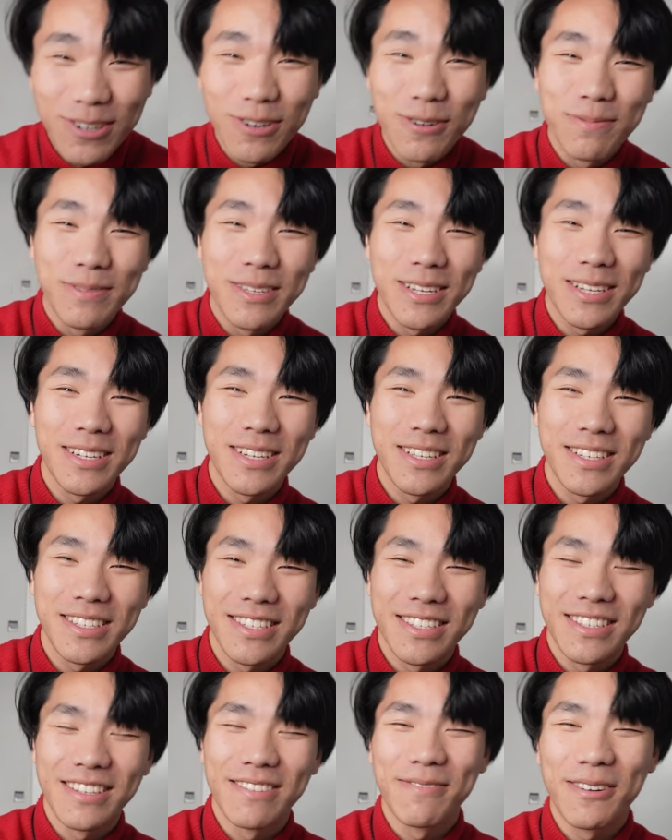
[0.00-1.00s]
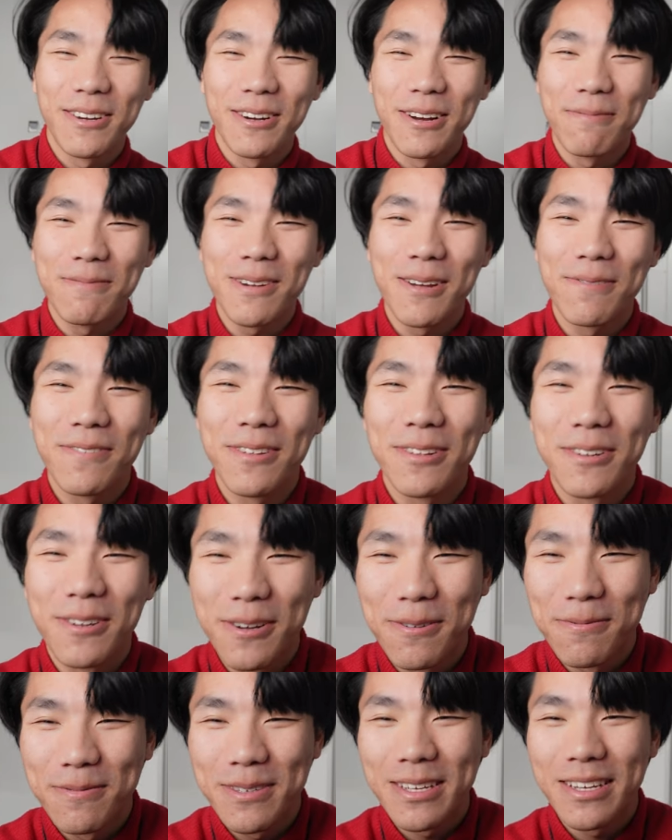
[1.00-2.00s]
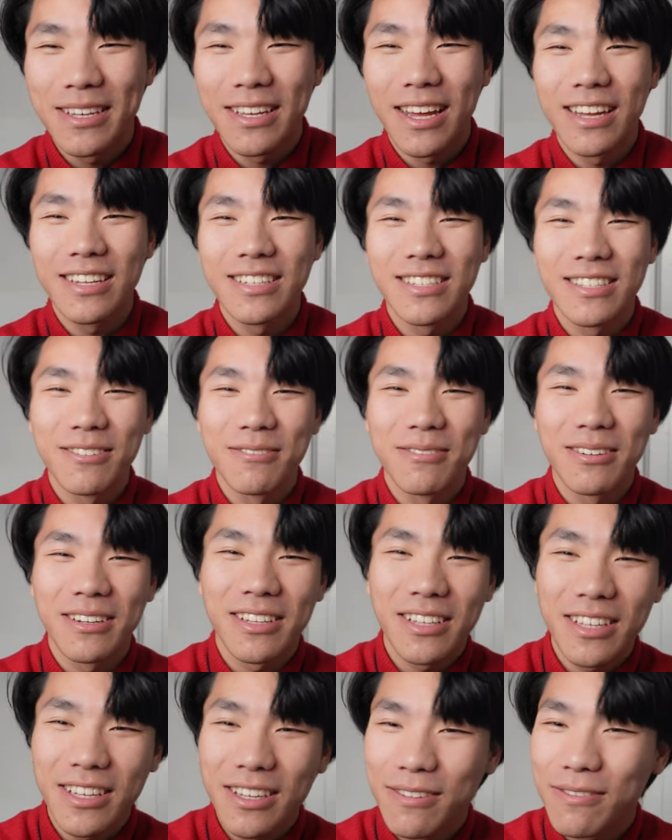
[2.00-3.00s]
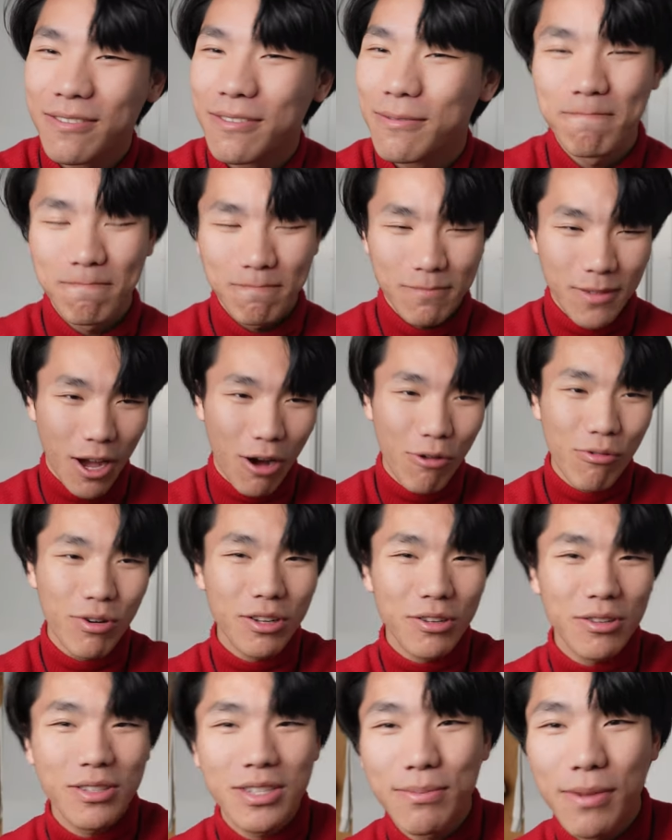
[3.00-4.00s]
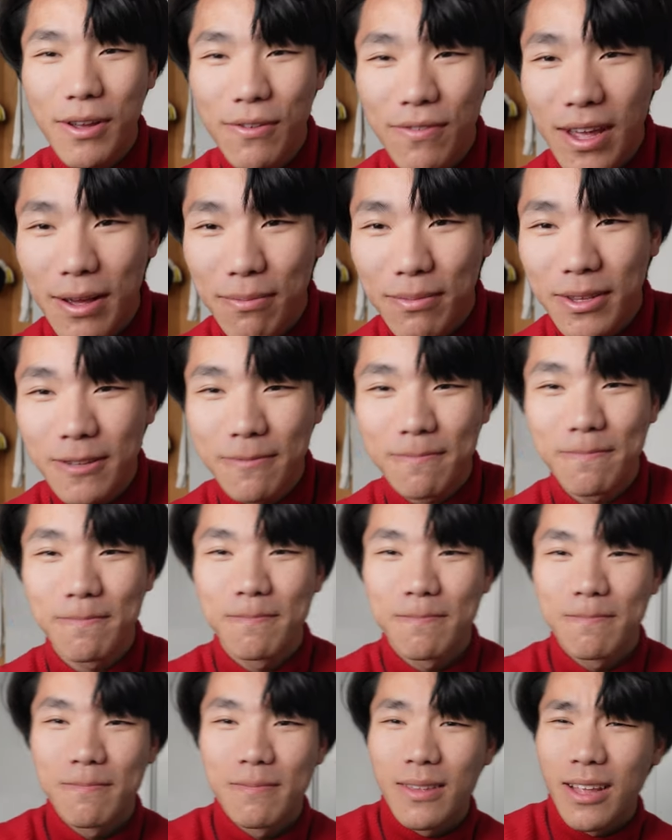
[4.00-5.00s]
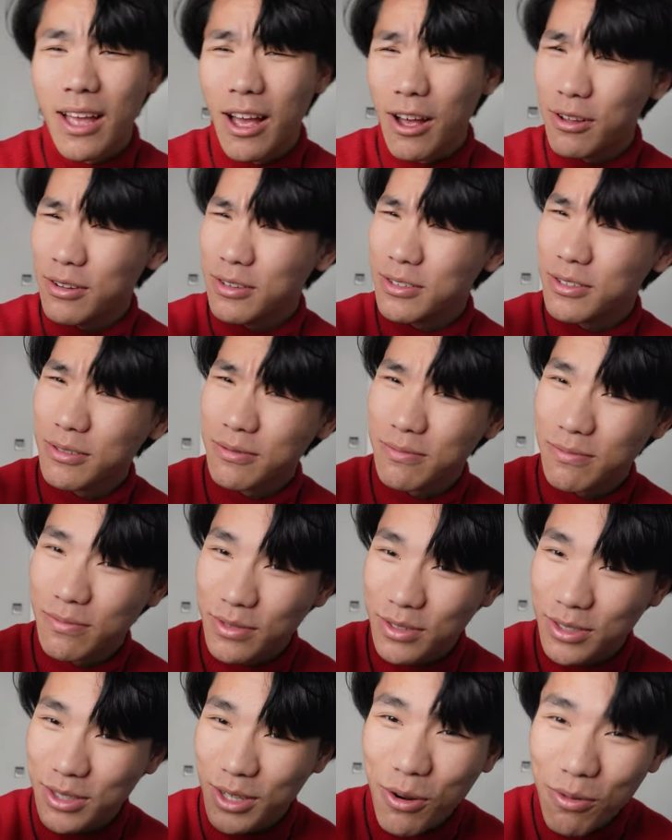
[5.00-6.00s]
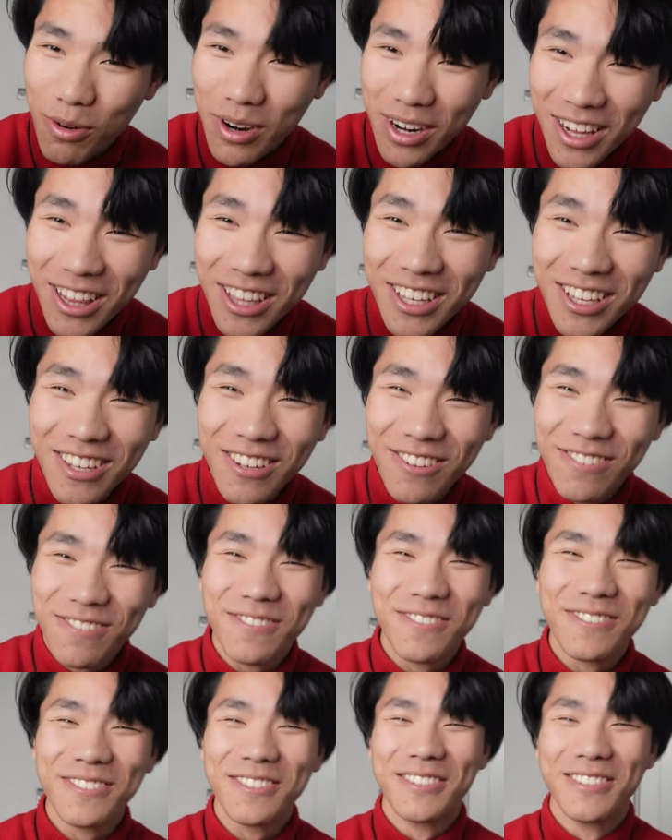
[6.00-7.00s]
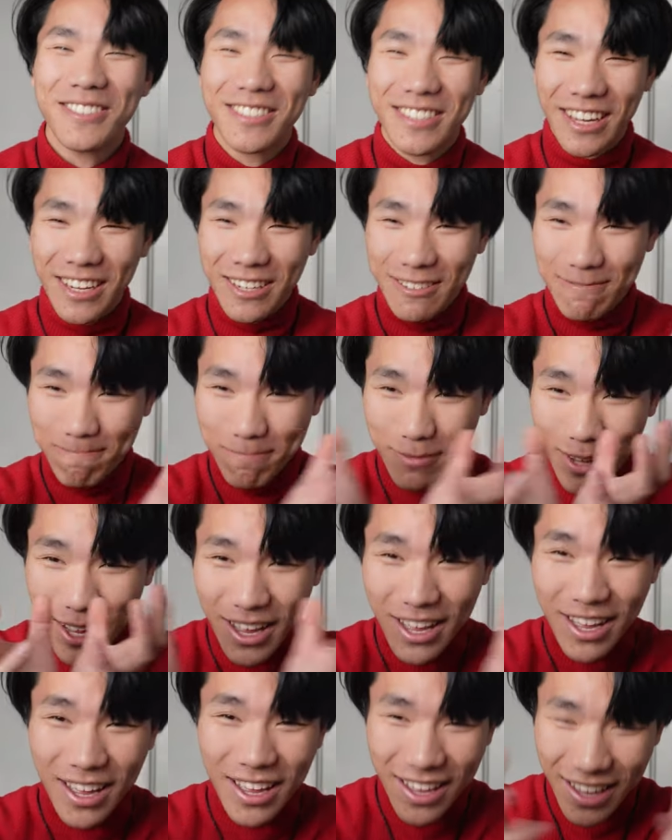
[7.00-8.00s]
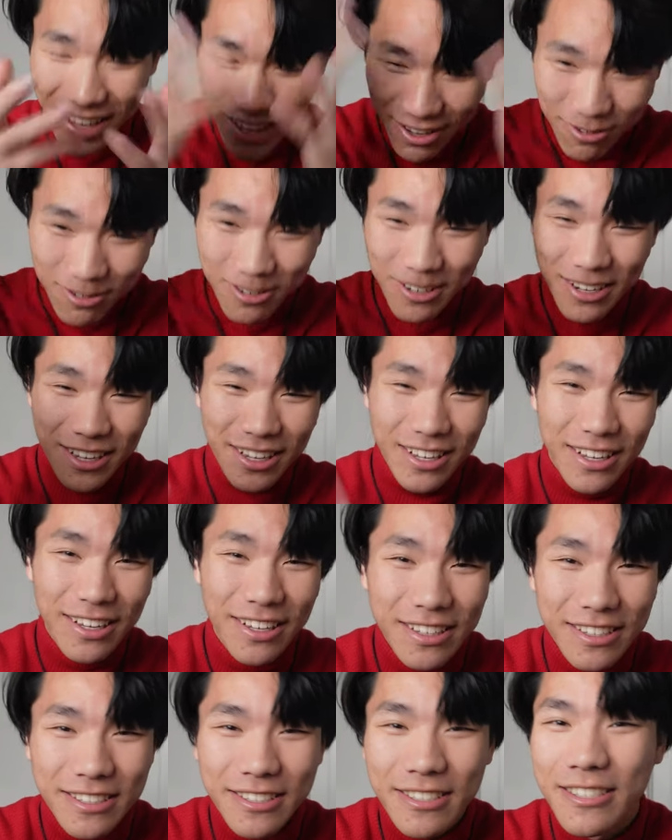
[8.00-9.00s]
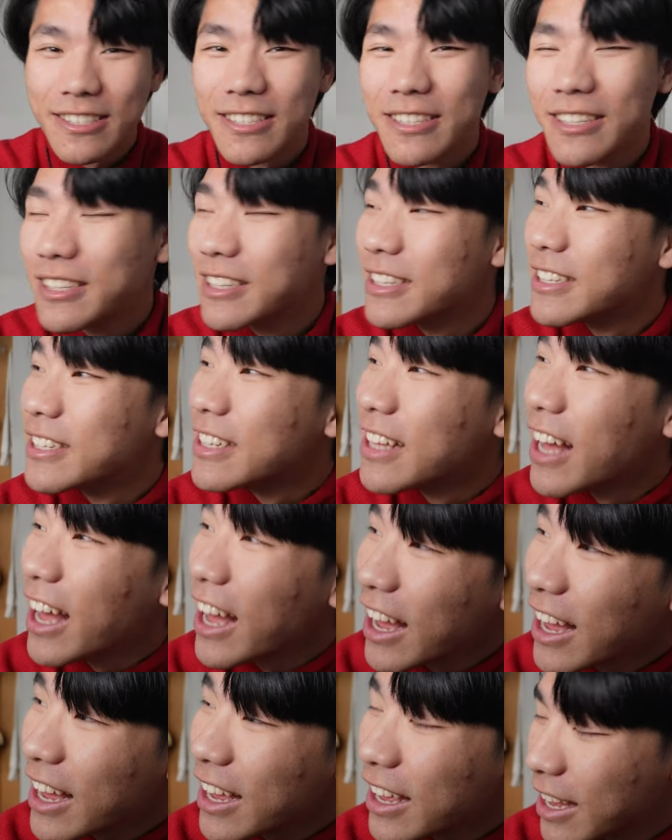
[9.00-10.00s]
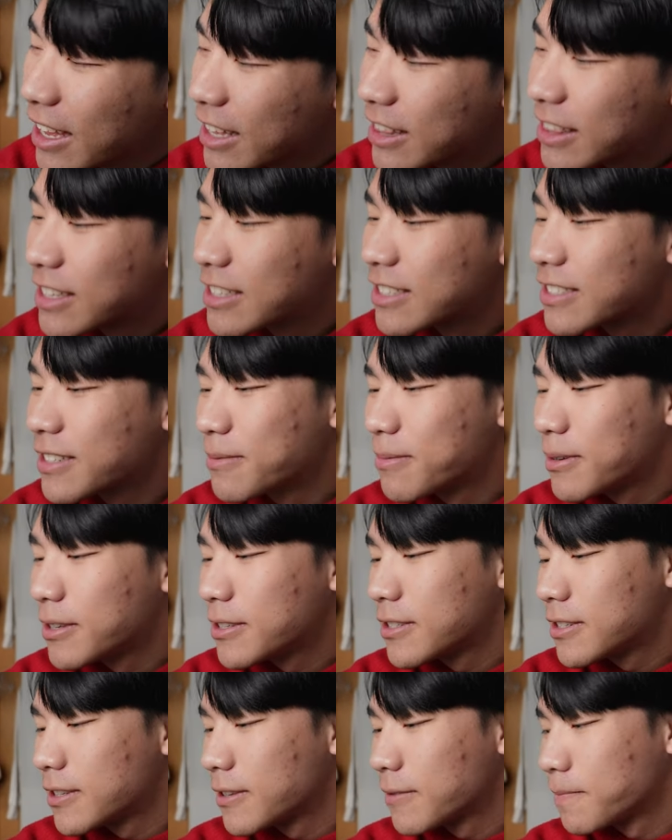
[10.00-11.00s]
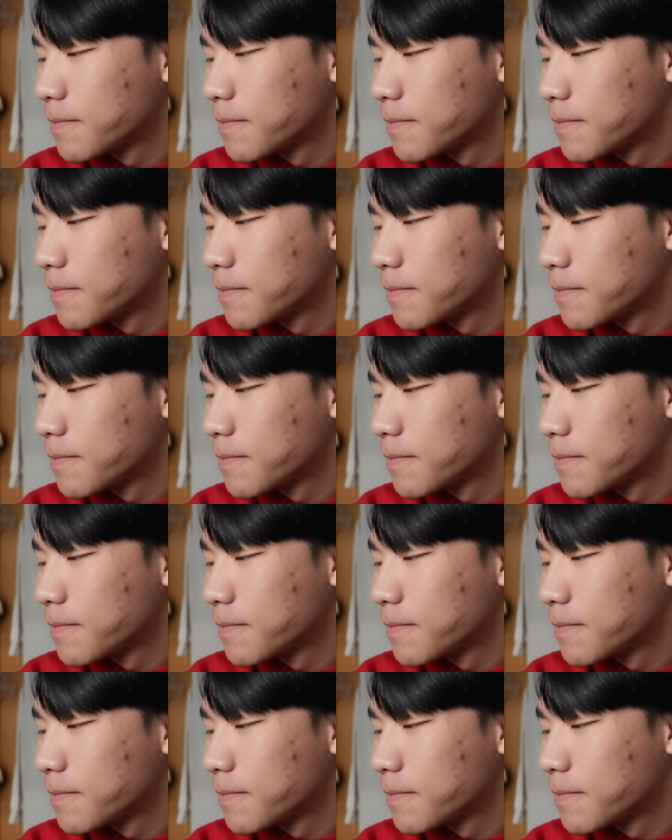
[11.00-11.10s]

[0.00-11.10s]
homesickness? Bro, I'm not feeling homesick. I just don't want to leave. I want to go see my family. I also don't want to leave. It's like, ah, what? Ah, I hate this so much.